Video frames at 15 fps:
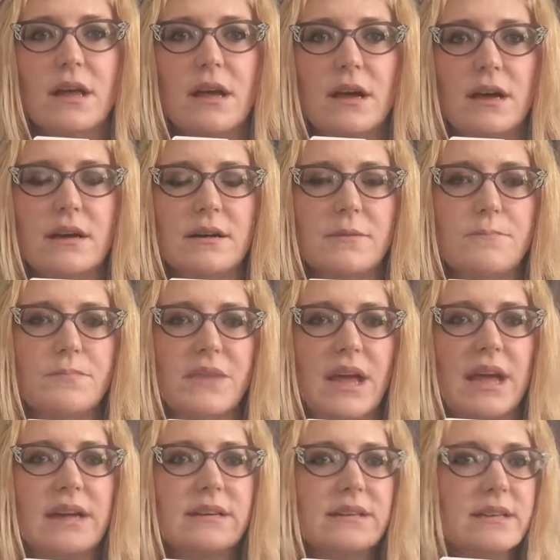um,
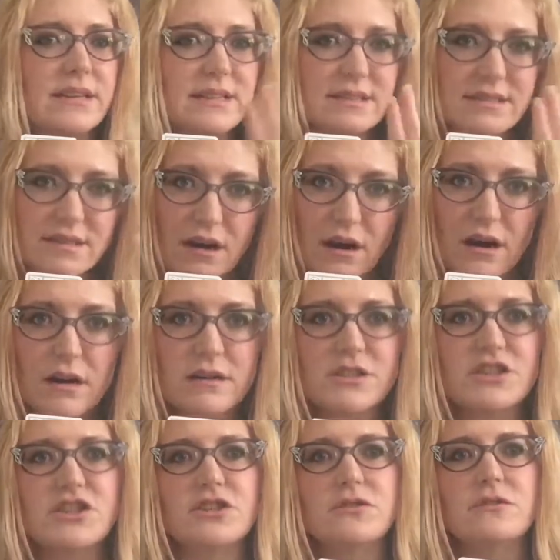and it's hard
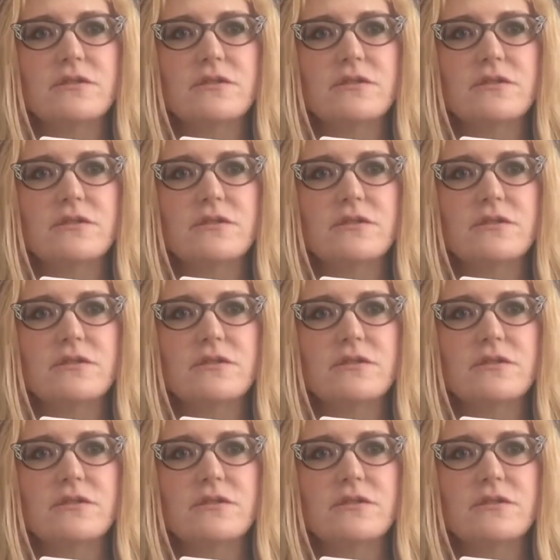to